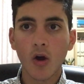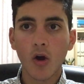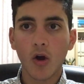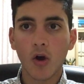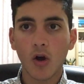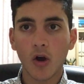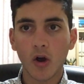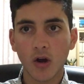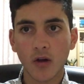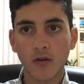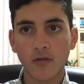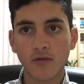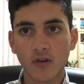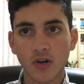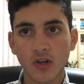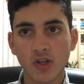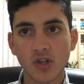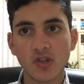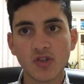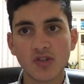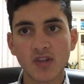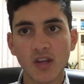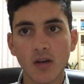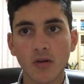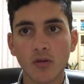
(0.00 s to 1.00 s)
over in
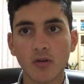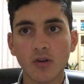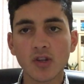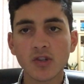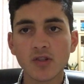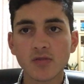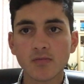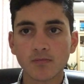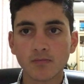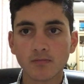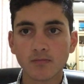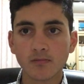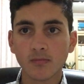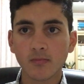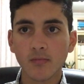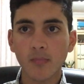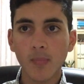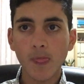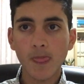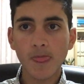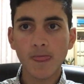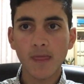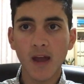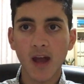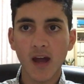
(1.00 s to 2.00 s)
New Zealand.
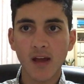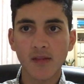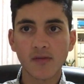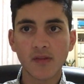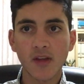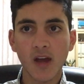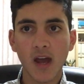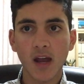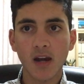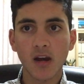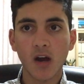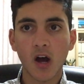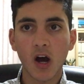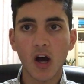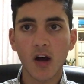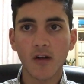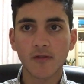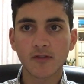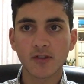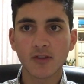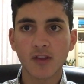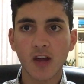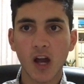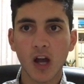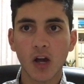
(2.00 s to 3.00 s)
And then
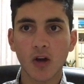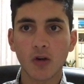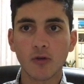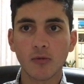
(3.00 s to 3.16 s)
after that,